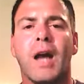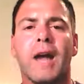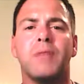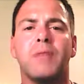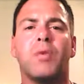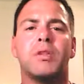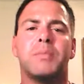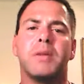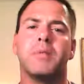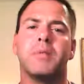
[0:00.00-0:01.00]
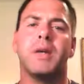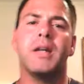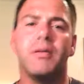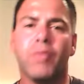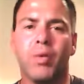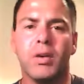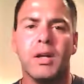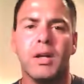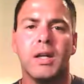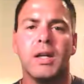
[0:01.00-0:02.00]
I didn't want to spend the money
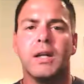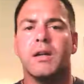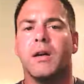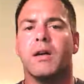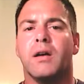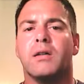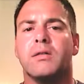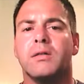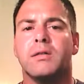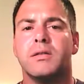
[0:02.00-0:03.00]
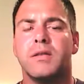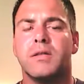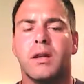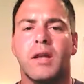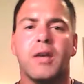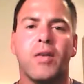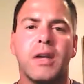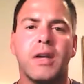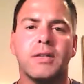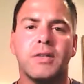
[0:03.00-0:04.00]
for an
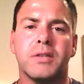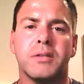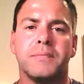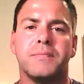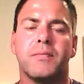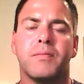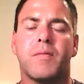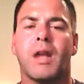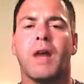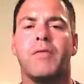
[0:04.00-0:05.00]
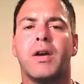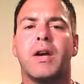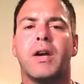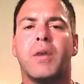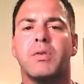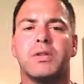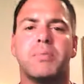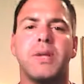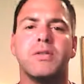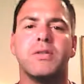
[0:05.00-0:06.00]
integrated system. I figured I would
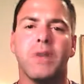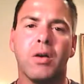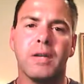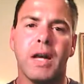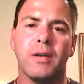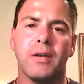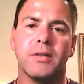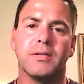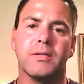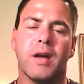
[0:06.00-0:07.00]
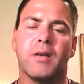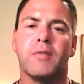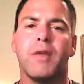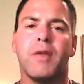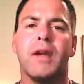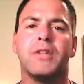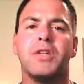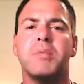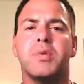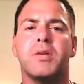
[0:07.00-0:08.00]
just piece it all together. I could find it
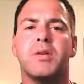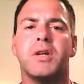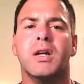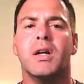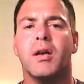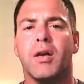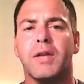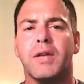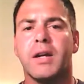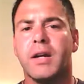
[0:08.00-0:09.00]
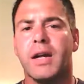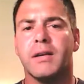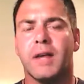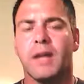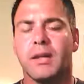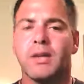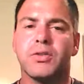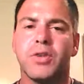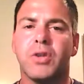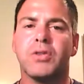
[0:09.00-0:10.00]
cheaper on the internet. I did a
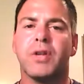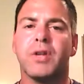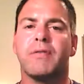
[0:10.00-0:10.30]
search.